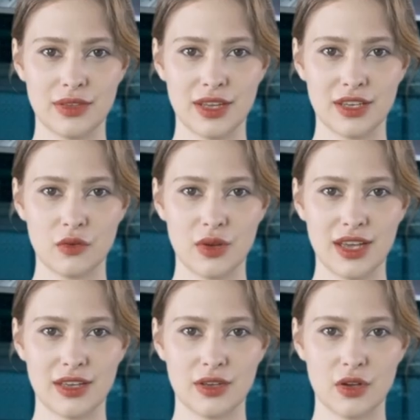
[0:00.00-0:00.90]
This
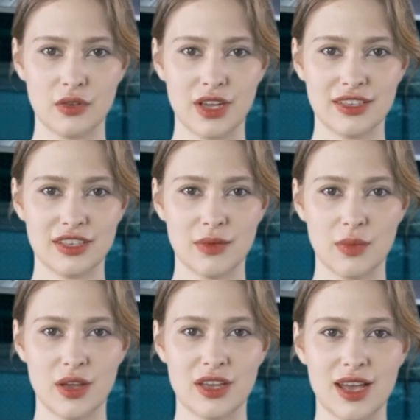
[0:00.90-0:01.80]
week, low-density
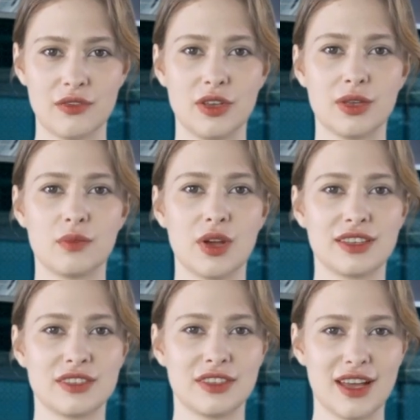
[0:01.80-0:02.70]
polyethylene
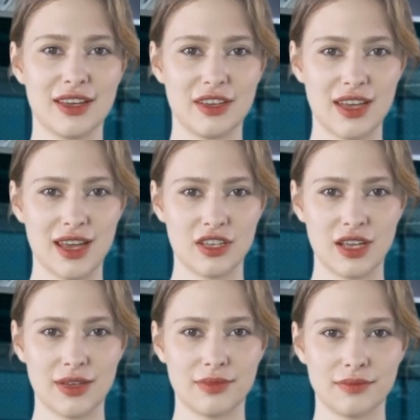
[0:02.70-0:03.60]
prices gained in
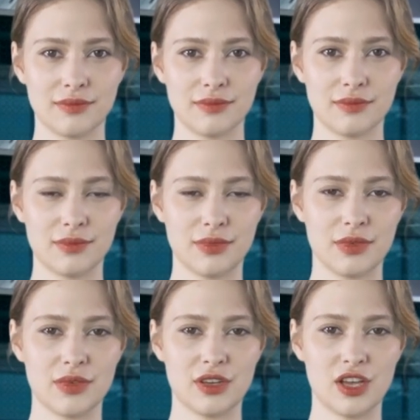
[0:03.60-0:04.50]
Asia.
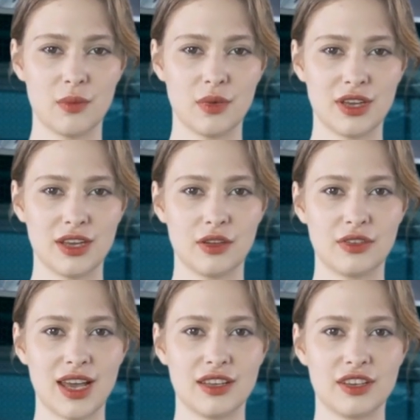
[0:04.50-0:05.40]
Geopolitical
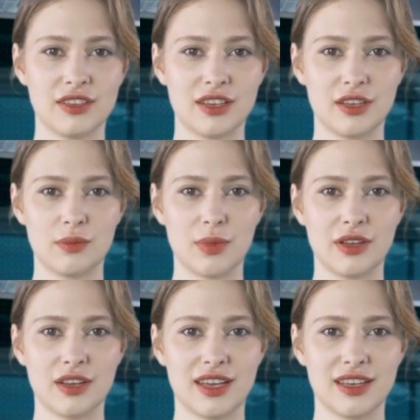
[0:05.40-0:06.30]
tensions in the
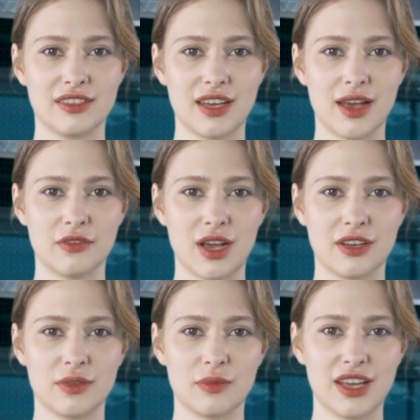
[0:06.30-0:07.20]
Middle East have
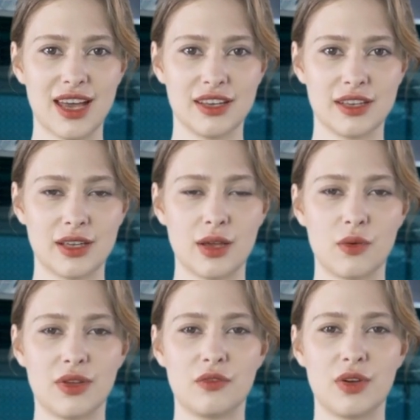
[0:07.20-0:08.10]
not subsided,
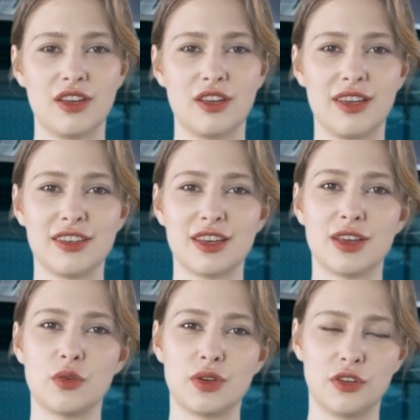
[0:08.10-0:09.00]
with the region
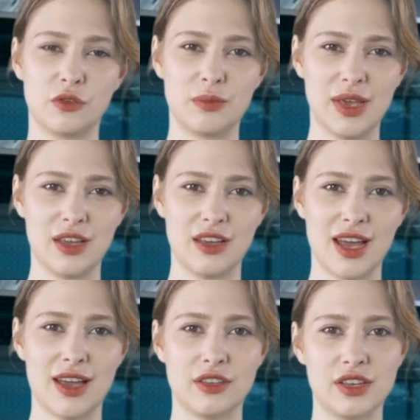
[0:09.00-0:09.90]
continuing to remain on
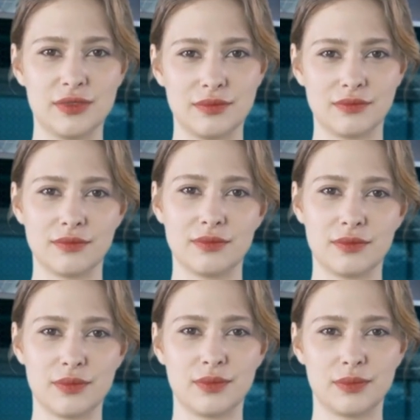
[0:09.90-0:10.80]
edge.
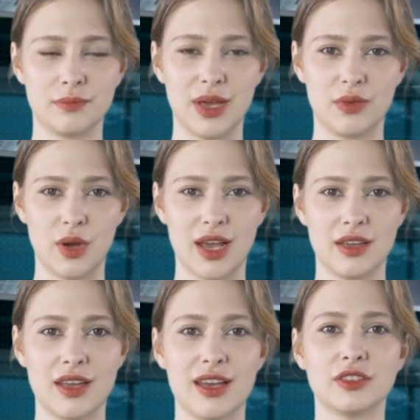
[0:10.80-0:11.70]

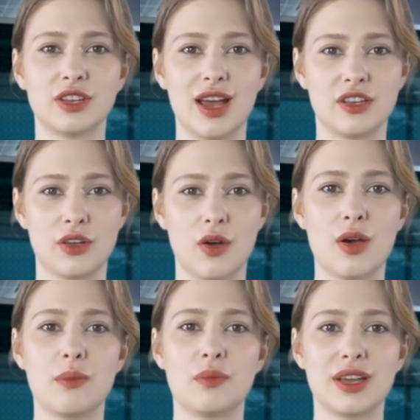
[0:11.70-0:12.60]
Meanwhile, international
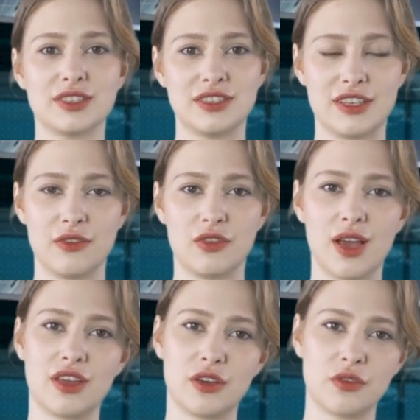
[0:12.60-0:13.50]
oil prices have
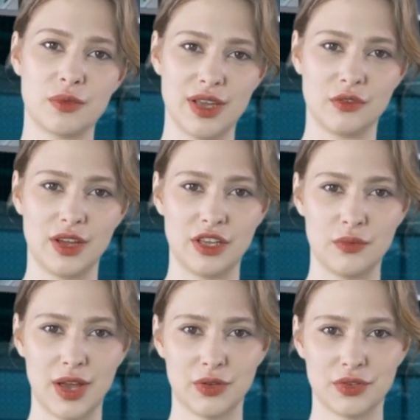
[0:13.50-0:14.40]
largely remained
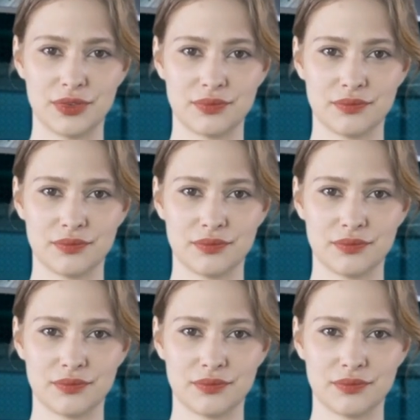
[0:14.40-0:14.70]
range-bound.